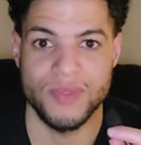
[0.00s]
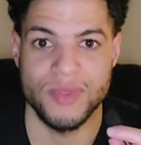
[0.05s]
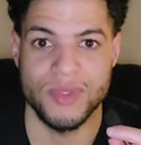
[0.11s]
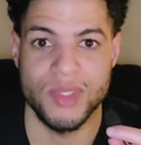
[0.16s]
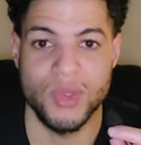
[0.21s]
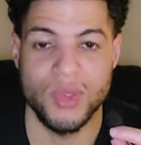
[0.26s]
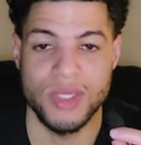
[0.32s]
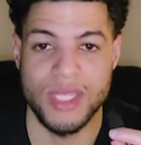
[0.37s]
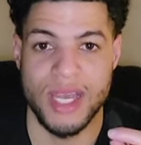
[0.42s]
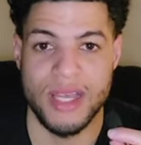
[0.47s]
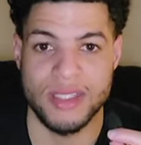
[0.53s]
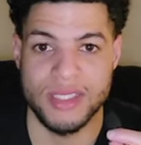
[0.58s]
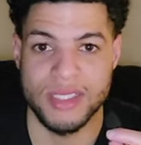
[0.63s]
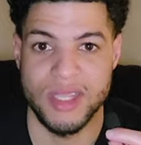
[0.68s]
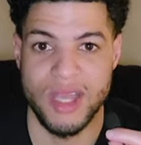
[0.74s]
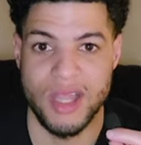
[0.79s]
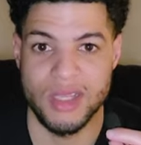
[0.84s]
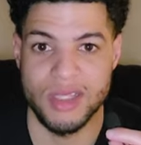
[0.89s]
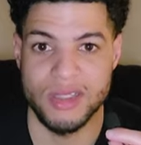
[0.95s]

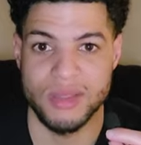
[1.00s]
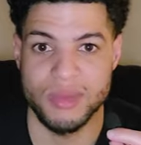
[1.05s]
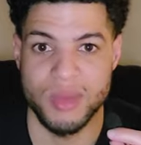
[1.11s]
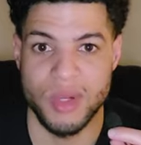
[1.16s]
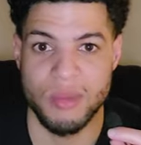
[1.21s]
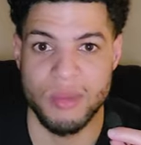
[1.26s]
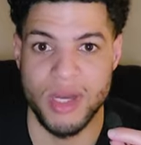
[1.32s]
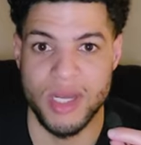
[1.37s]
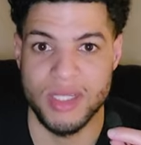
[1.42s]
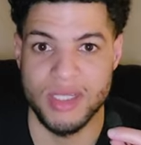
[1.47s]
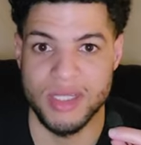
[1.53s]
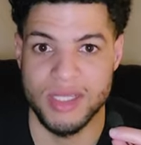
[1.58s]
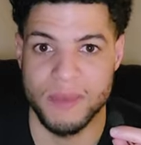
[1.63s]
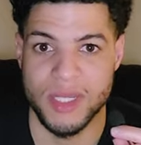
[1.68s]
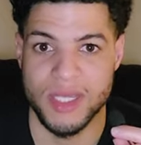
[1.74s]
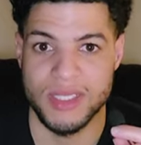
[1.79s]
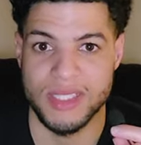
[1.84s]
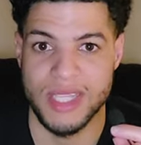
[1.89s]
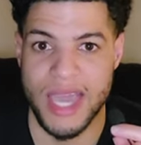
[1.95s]
$2,000 per month
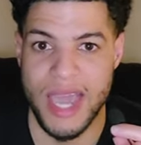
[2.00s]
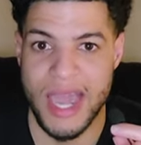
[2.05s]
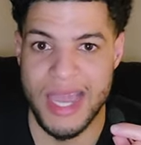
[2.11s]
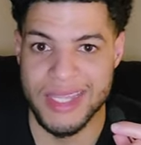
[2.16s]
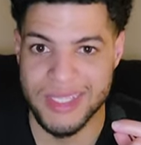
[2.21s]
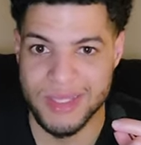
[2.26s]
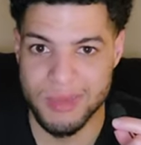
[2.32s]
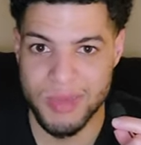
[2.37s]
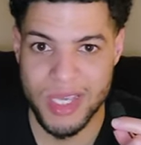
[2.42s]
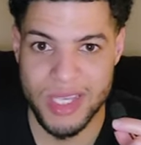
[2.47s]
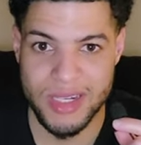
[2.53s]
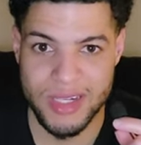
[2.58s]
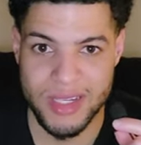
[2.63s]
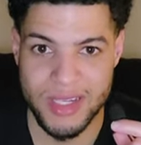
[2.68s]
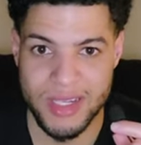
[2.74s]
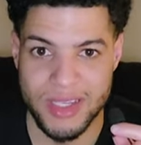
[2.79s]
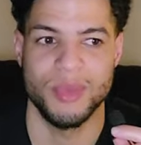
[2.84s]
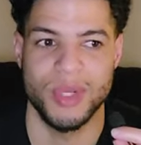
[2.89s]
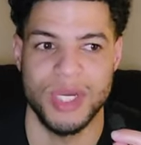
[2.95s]
plus the ad
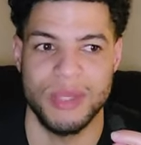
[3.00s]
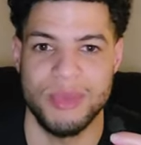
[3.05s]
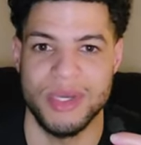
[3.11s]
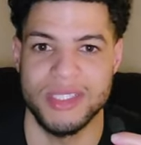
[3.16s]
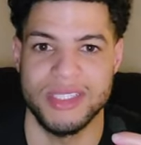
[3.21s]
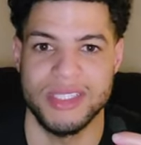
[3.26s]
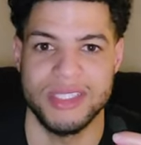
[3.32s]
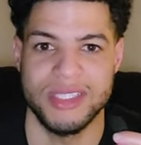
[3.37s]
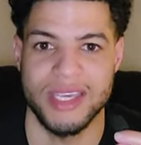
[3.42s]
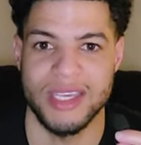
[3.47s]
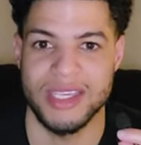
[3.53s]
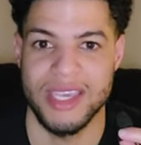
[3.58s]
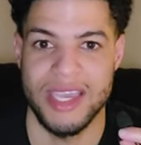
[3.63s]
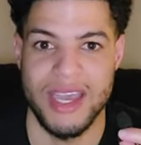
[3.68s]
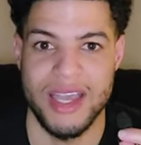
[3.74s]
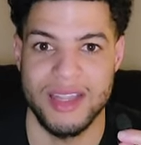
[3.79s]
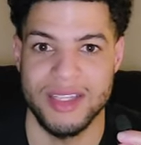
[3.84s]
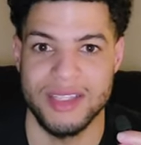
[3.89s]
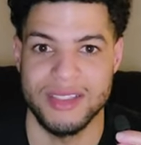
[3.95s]
spend. Pretty much, he's like,
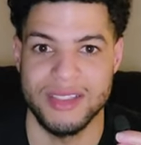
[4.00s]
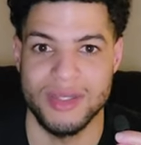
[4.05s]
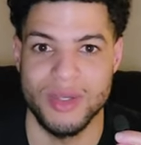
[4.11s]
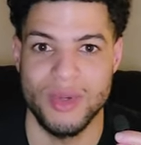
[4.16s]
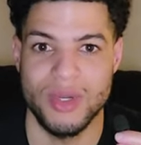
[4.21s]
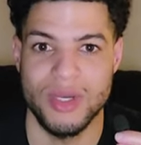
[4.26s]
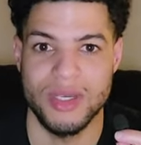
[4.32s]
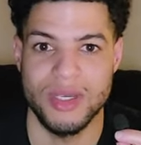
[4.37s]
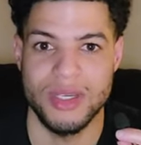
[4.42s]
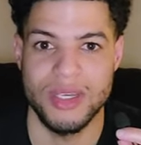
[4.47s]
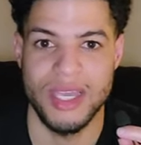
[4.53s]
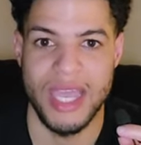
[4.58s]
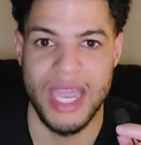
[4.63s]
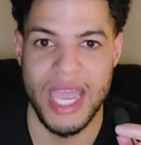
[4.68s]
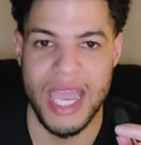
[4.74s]
Yeah, let's do it.